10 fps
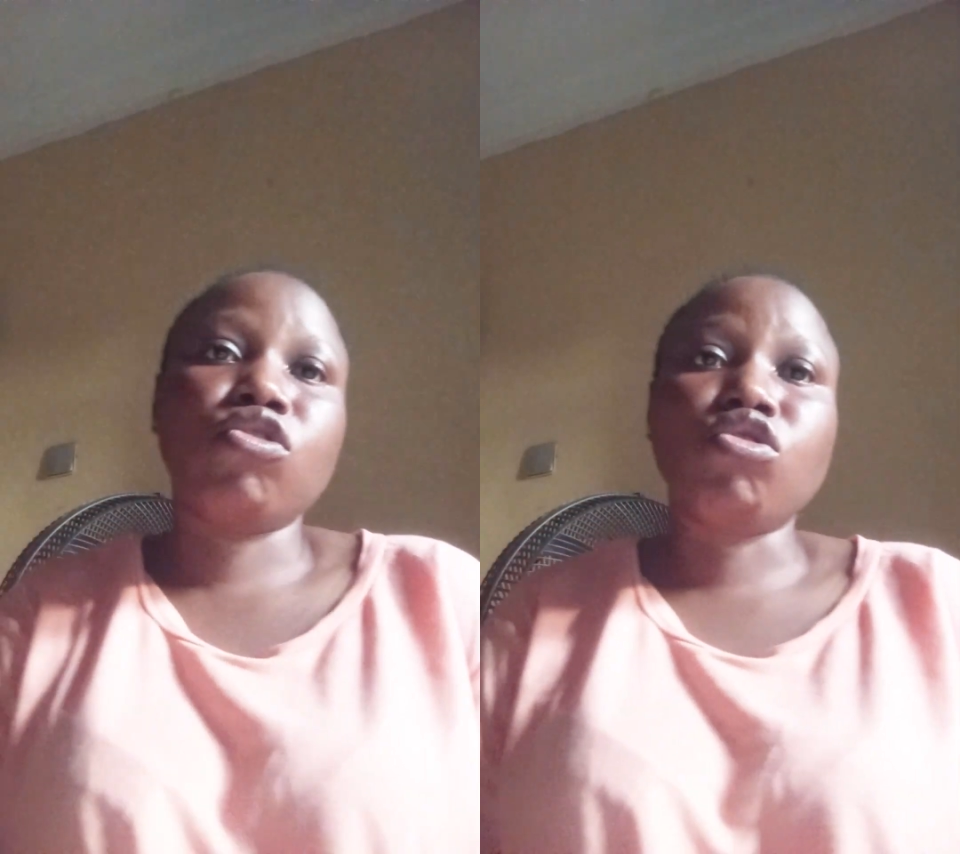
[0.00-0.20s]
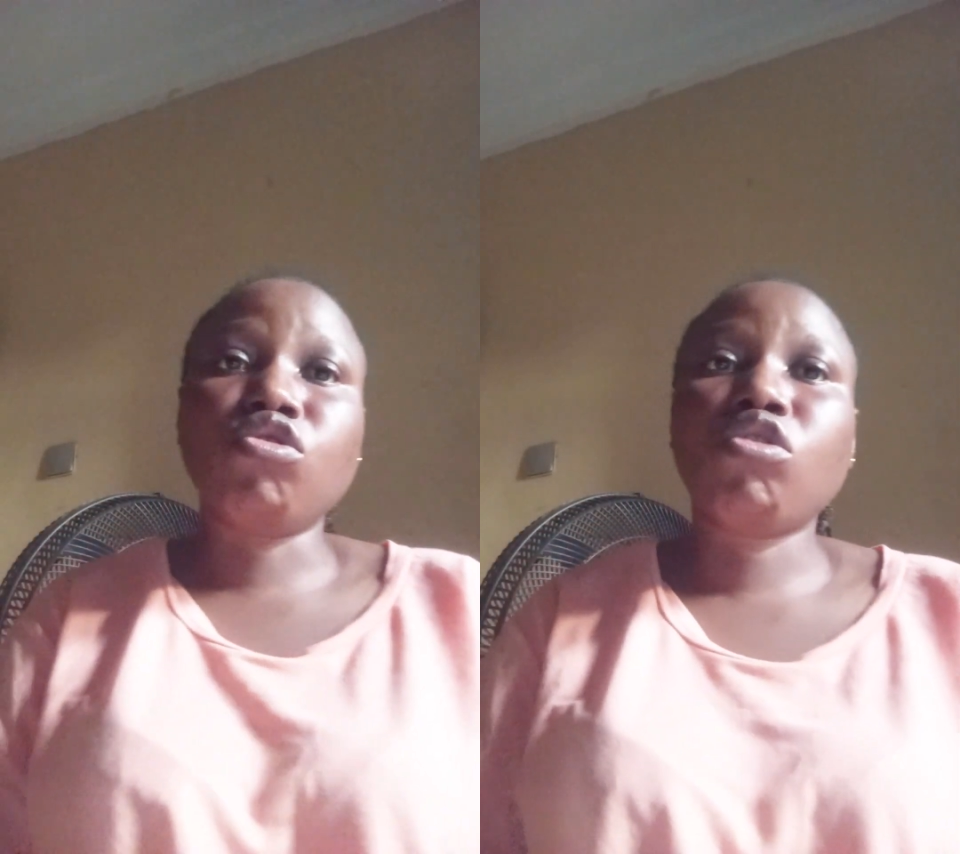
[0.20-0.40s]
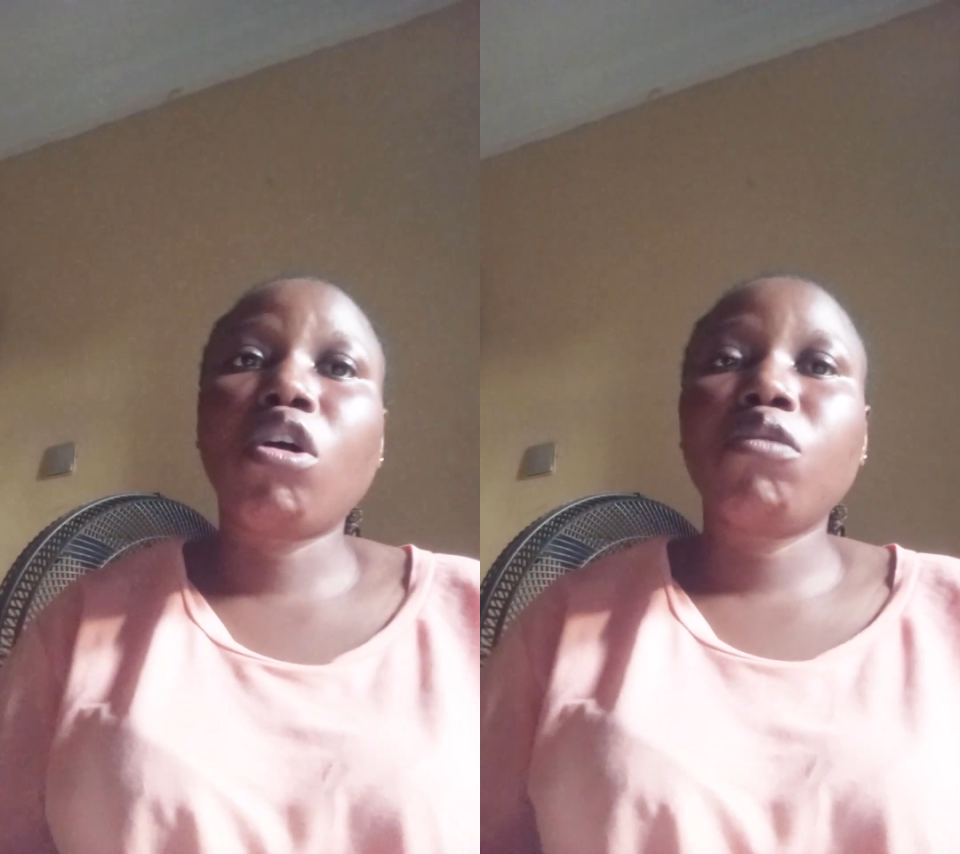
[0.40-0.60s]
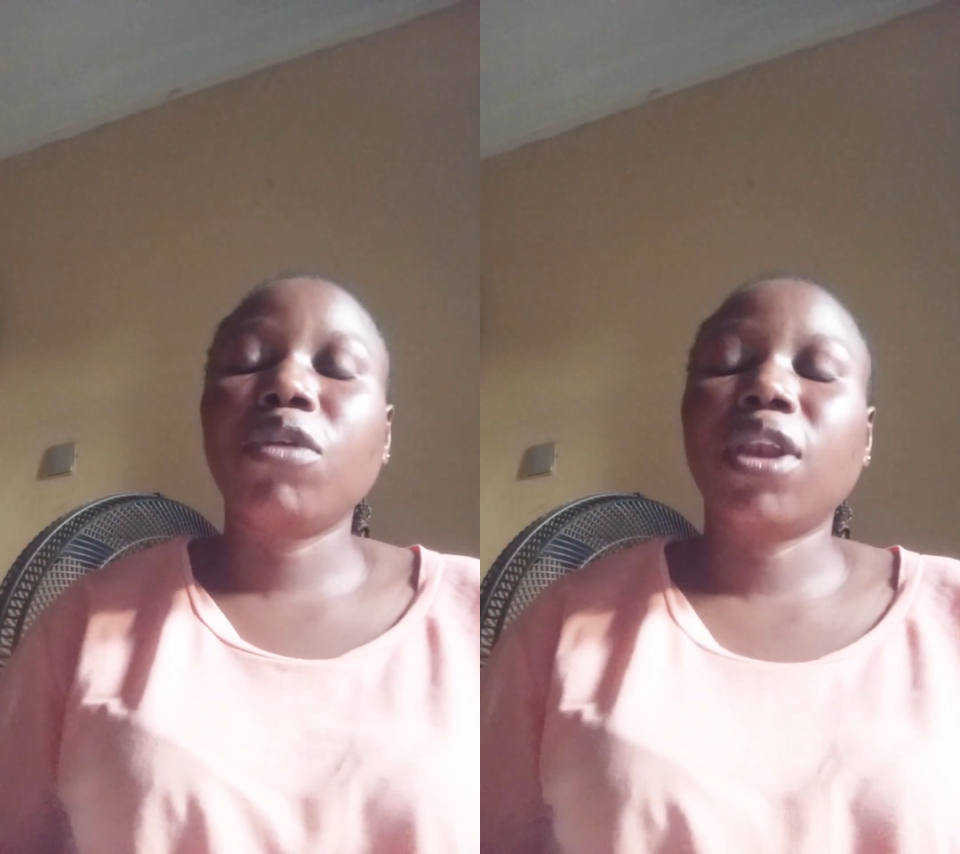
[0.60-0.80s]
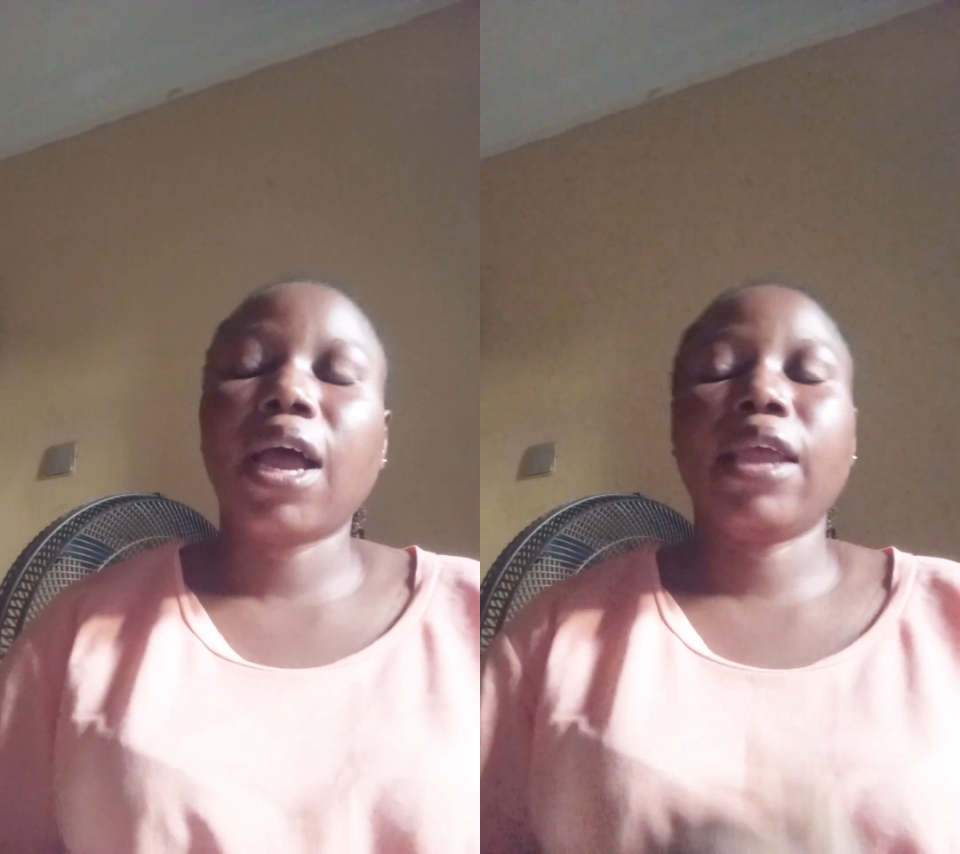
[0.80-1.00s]
do not
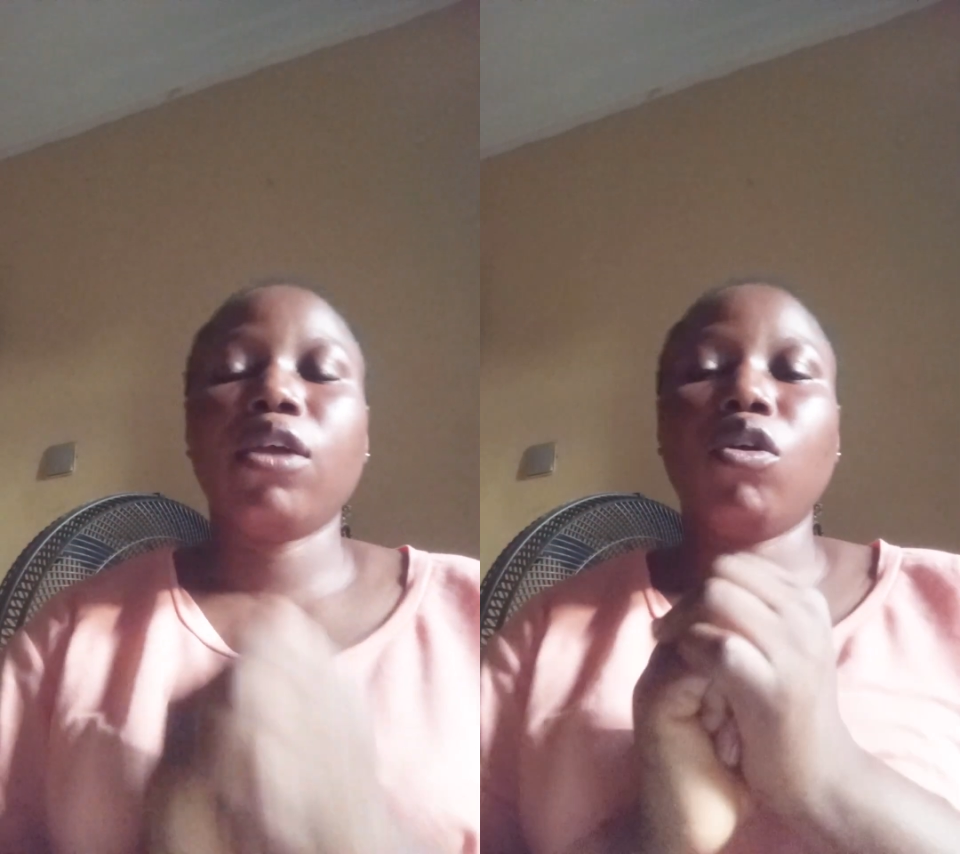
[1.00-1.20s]
rely